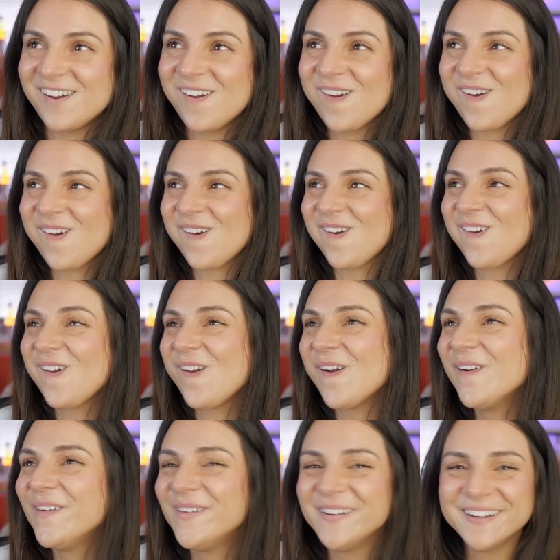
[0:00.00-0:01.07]
Yeah, we're smart.
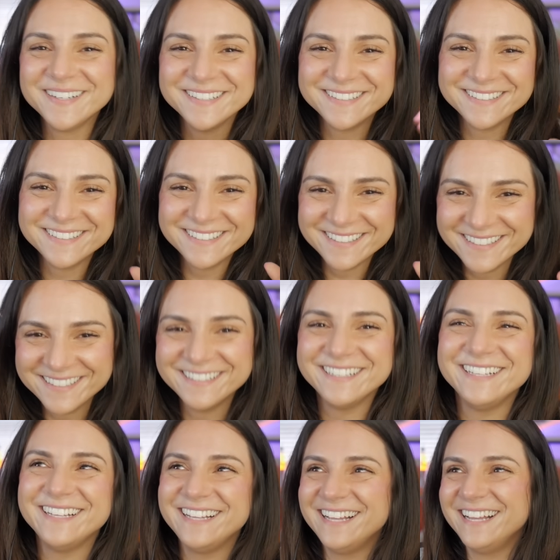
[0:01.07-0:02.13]
We are. I mean,
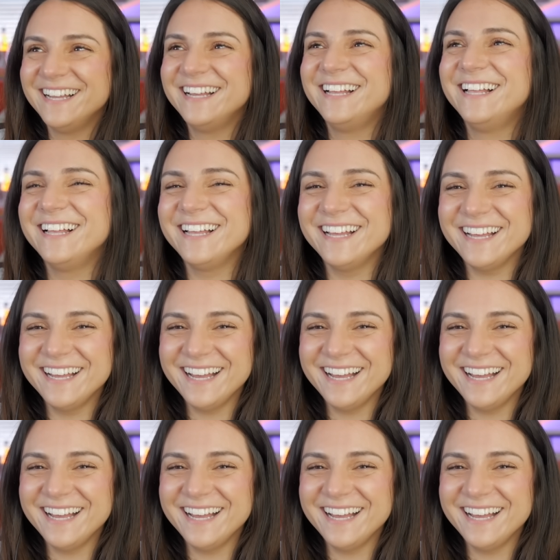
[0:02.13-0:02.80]
how smart could he be?